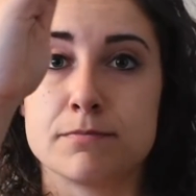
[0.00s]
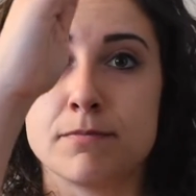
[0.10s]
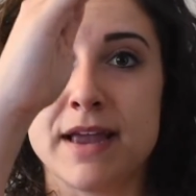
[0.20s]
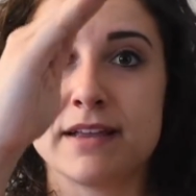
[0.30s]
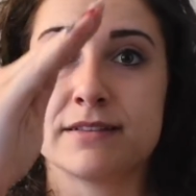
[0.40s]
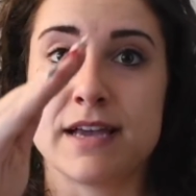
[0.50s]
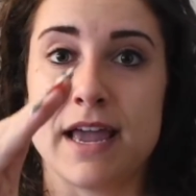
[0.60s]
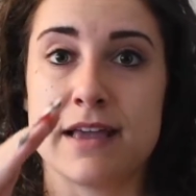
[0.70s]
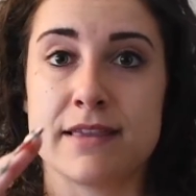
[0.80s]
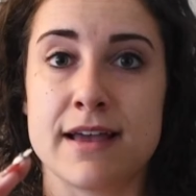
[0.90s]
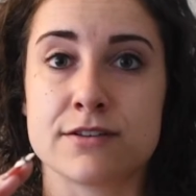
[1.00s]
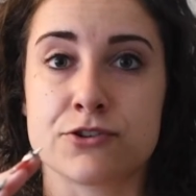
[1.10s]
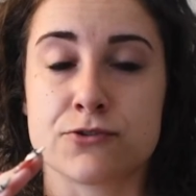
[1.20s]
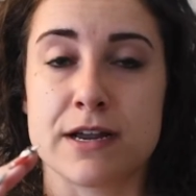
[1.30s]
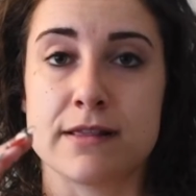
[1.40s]
Maintain that
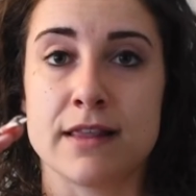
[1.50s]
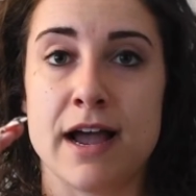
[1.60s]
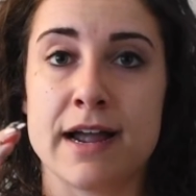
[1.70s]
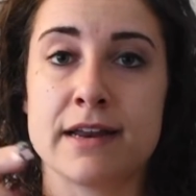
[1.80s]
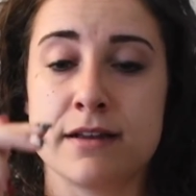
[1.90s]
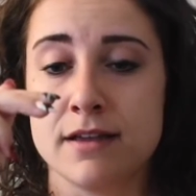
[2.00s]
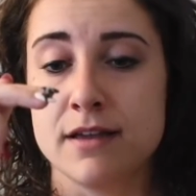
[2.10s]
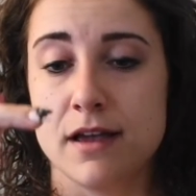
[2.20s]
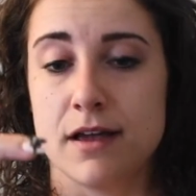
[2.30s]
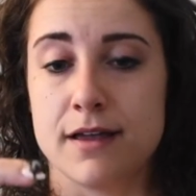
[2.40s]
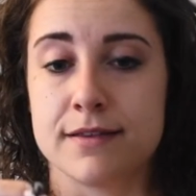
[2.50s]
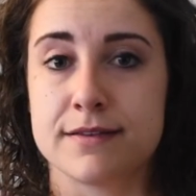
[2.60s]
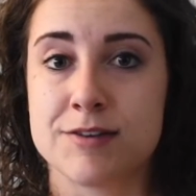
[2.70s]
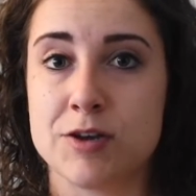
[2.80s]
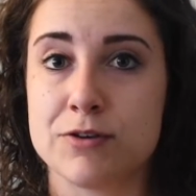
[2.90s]
straight line
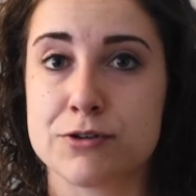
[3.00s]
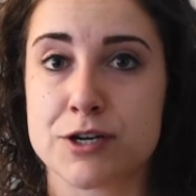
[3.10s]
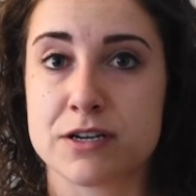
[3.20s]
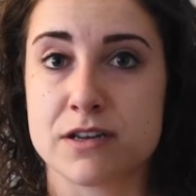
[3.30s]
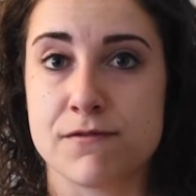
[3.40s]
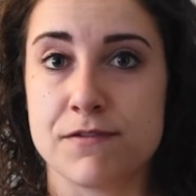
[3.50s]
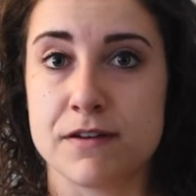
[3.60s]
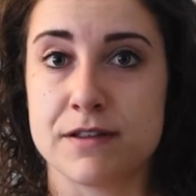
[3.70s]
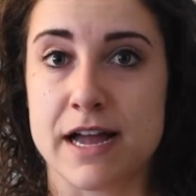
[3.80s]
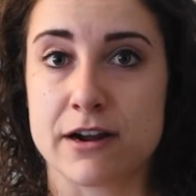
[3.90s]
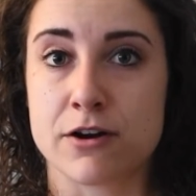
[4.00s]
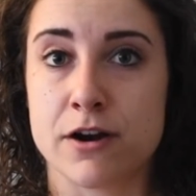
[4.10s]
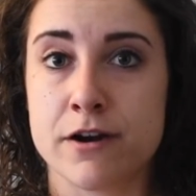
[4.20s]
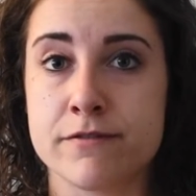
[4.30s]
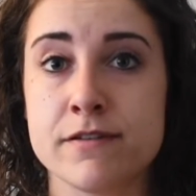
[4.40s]
until you start to feel that
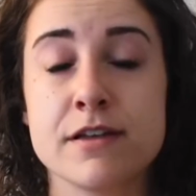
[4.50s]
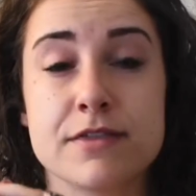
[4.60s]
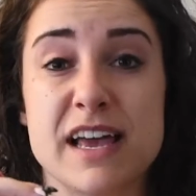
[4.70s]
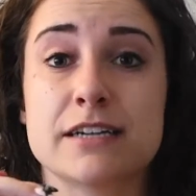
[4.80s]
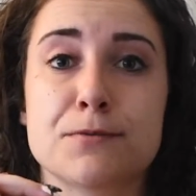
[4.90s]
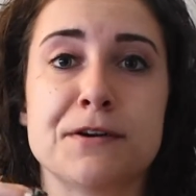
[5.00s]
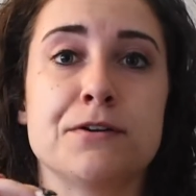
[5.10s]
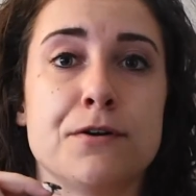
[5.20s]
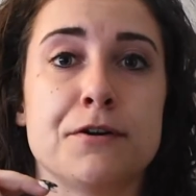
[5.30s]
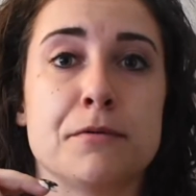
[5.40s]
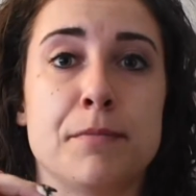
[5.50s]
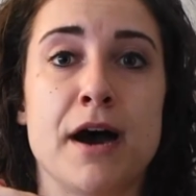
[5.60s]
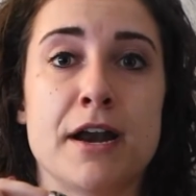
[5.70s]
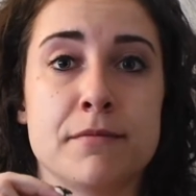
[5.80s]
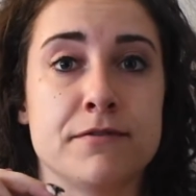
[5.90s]
curve. That's where you know your
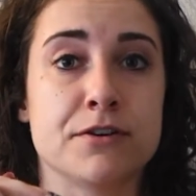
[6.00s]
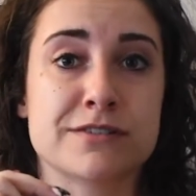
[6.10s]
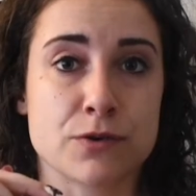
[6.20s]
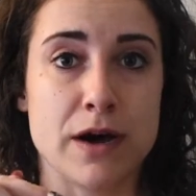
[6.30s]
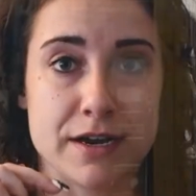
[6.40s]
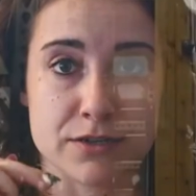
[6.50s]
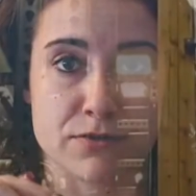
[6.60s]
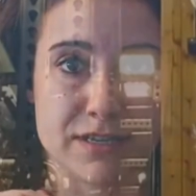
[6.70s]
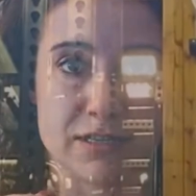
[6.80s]
bottom of your squat is going